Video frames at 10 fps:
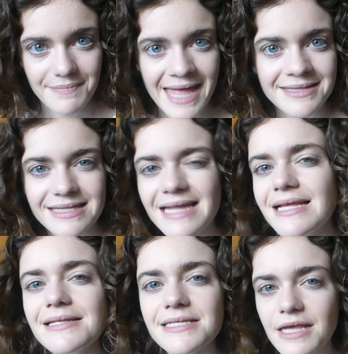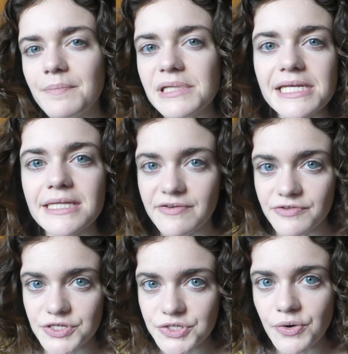and that tells us a completely
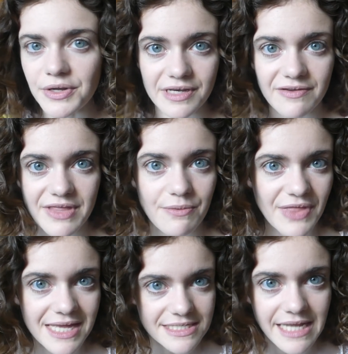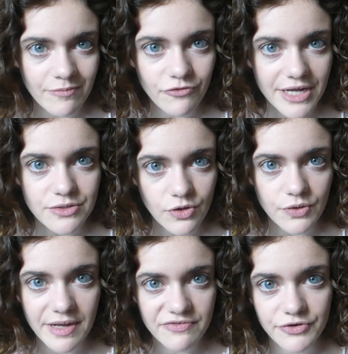different story than if they were that same red all the
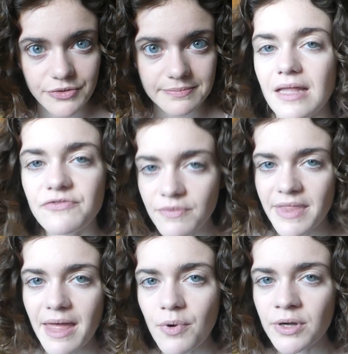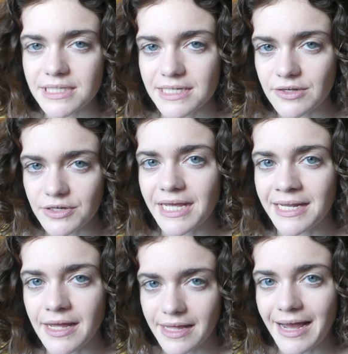way through. And from that point, I started
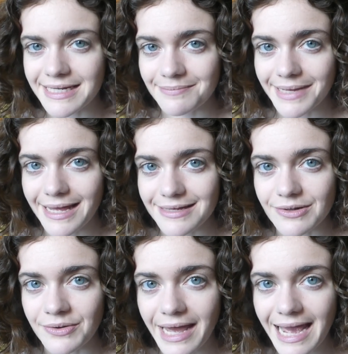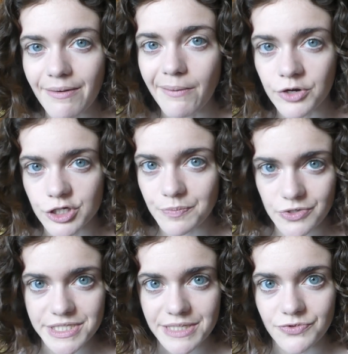getting a guide in my head on how I wanted to
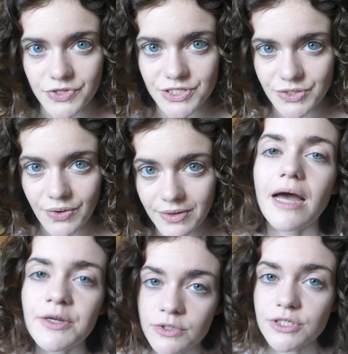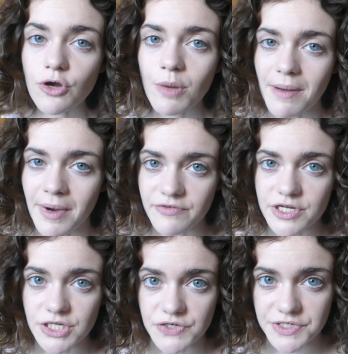proceed with this talk. I'd want to talk about my
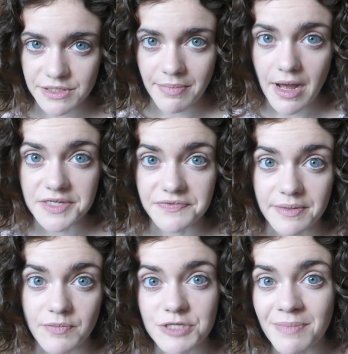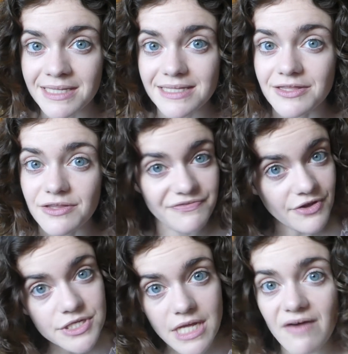research for some part of it, which meant that the
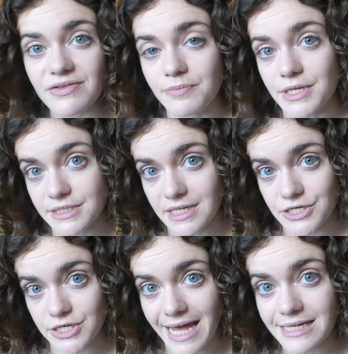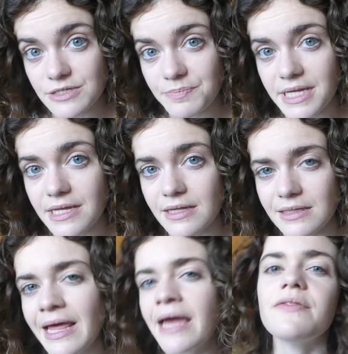first half of the presentation had to be
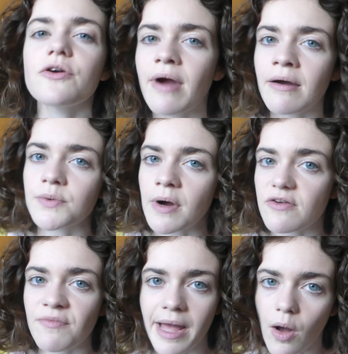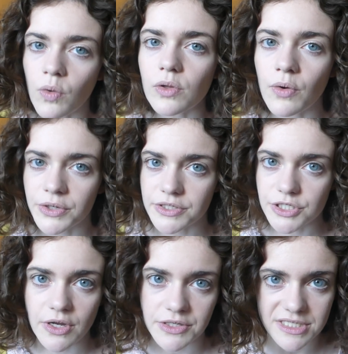laying the groundwork for my whole audience
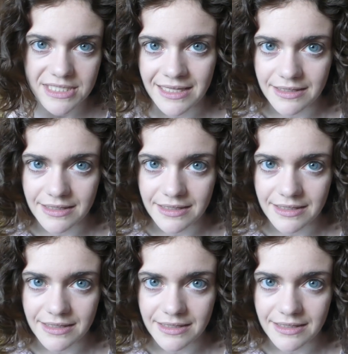to understand